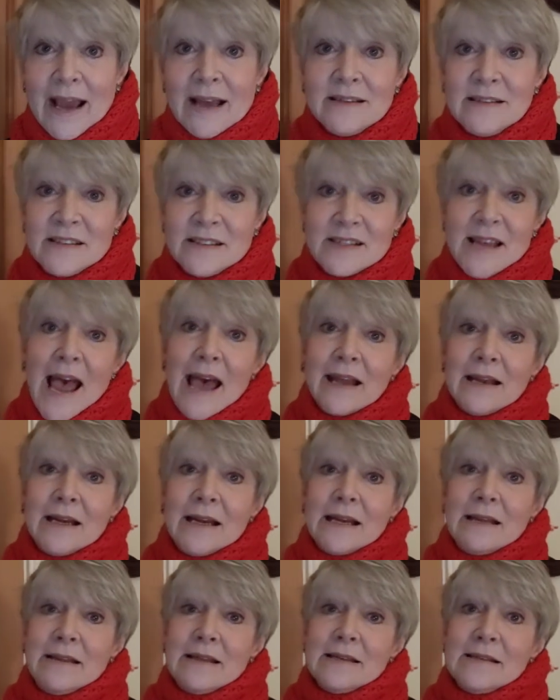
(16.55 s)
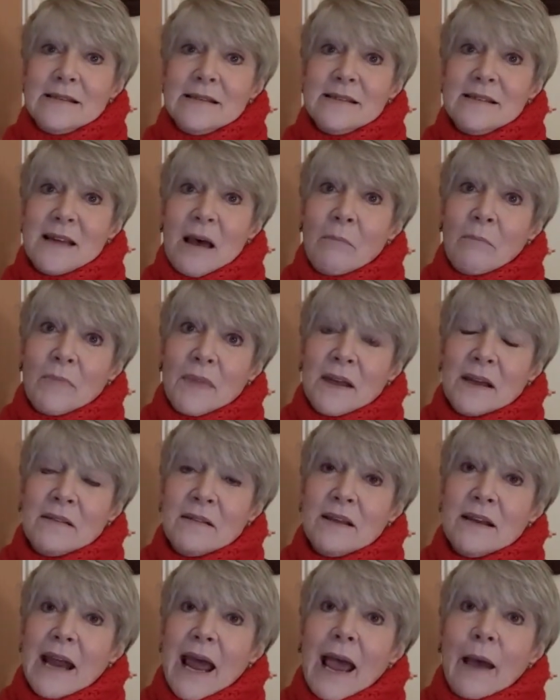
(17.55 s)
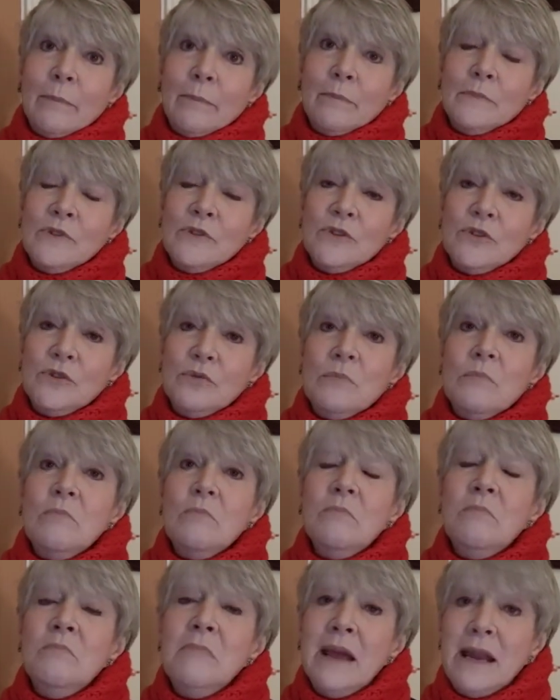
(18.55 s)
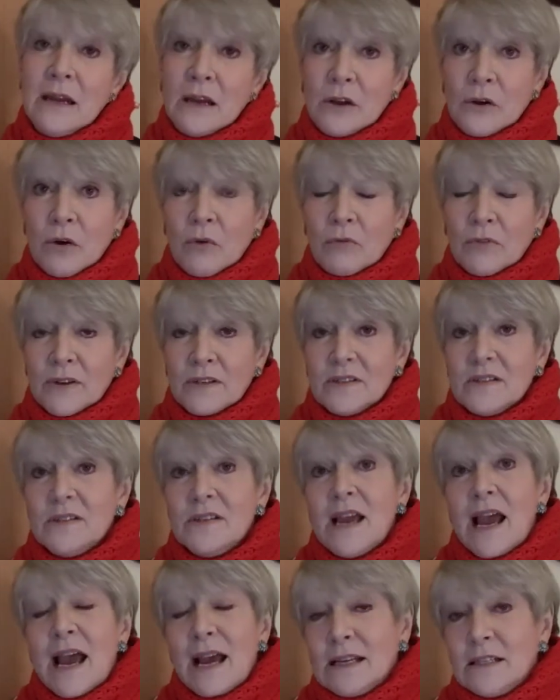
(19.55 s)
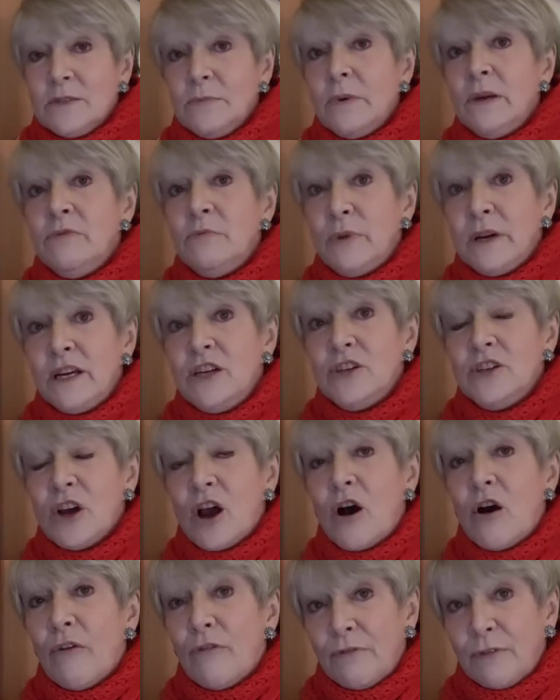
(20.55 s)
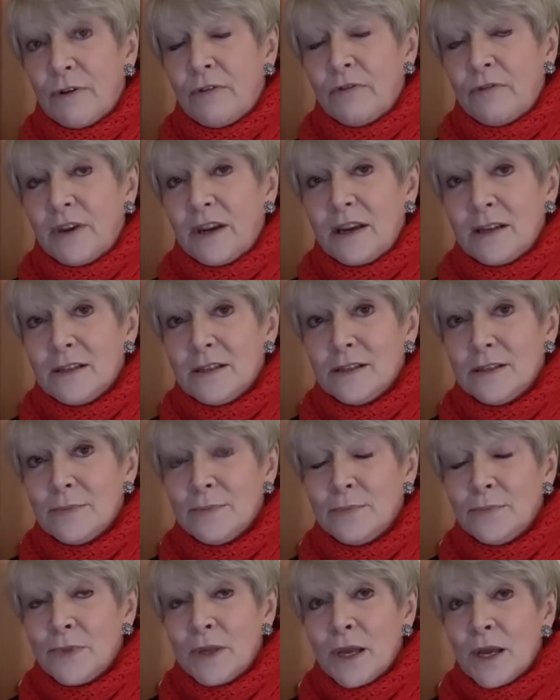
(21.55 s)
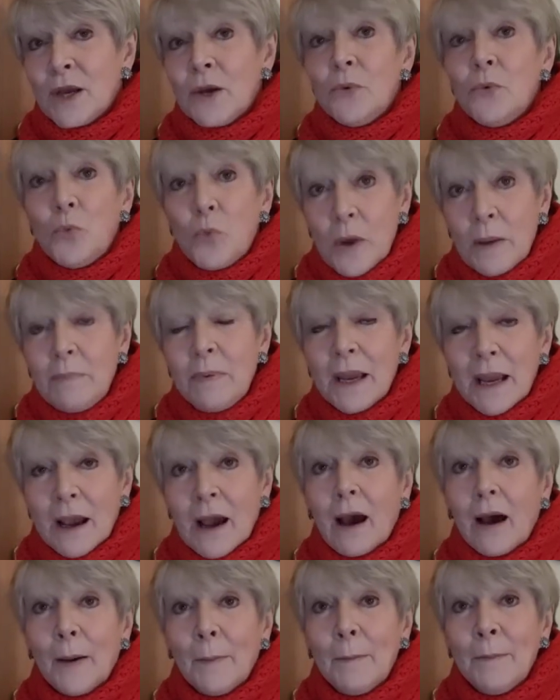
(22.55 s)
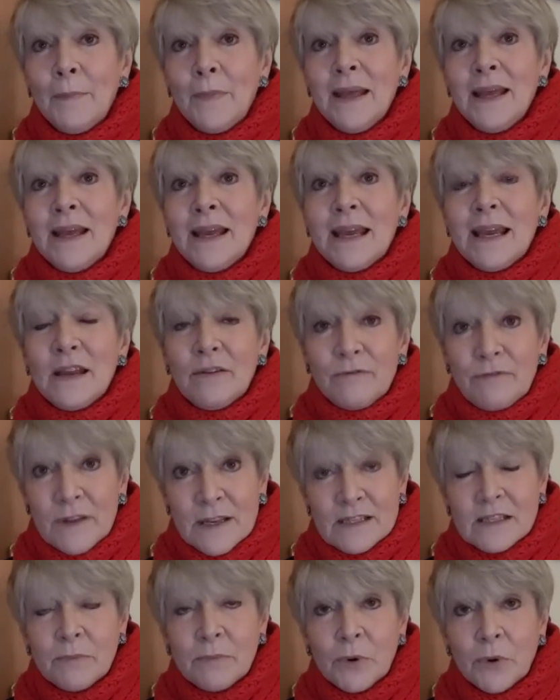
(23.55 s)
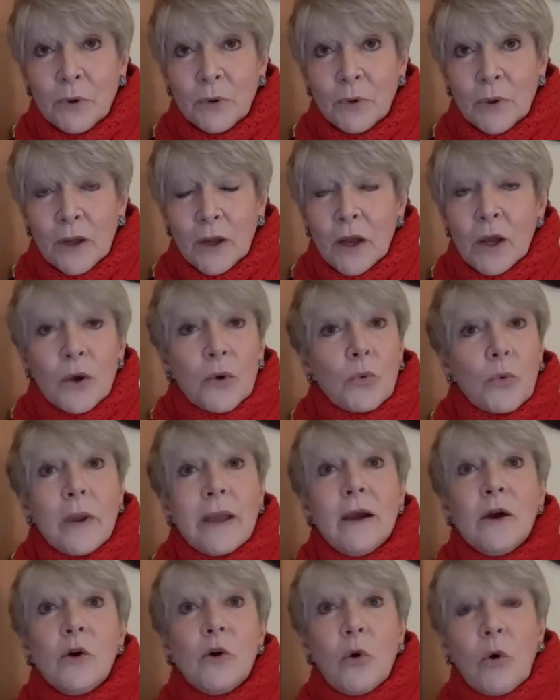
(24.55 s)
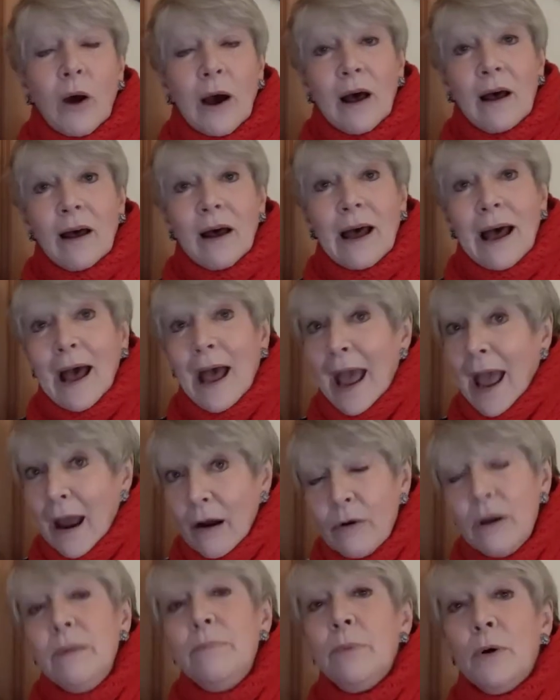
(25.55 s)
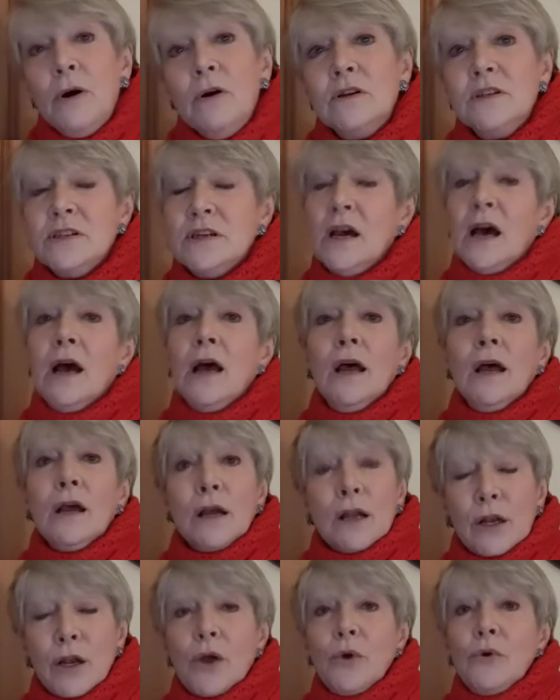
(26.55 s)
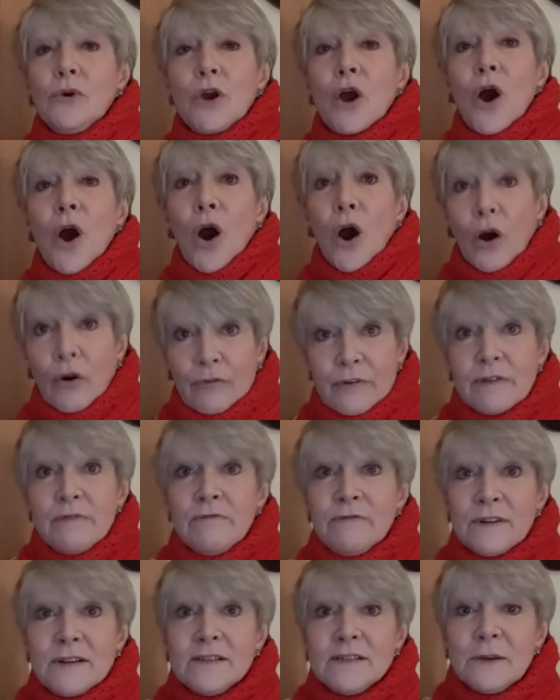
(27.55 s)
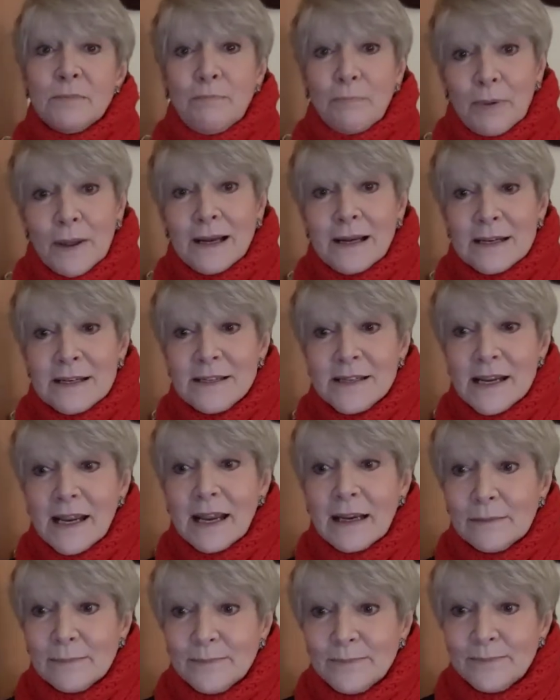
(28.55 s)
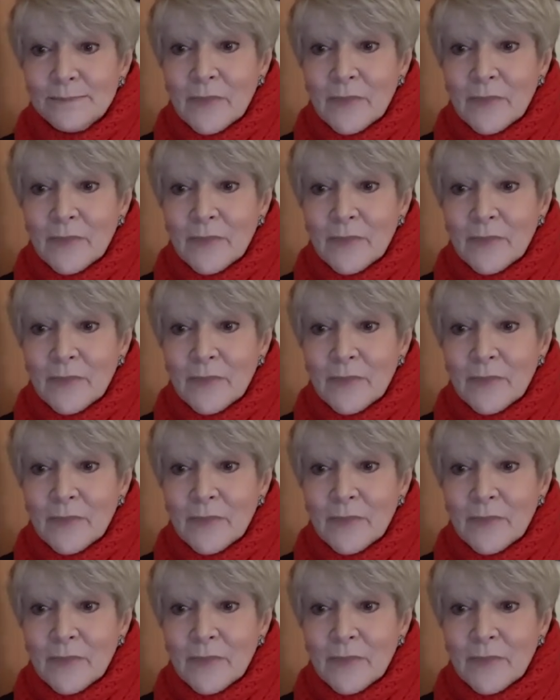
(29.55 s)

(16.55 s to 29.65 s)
And sadly, this is something that happens to many of us as we reach our 50s. We become invisible. We acquire a Harry Potter cloak of invisibility.